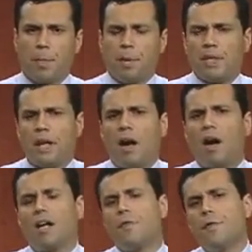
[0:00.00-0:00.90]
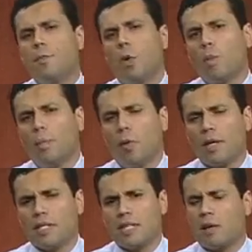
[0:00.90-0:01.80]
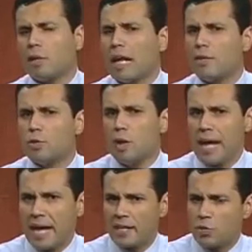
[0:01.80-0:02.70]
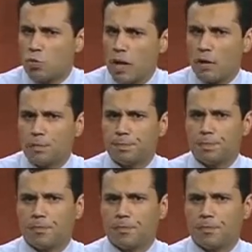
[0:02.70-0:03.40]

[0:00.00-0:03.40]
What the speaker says: But there are a few more points that I'd like to add as well.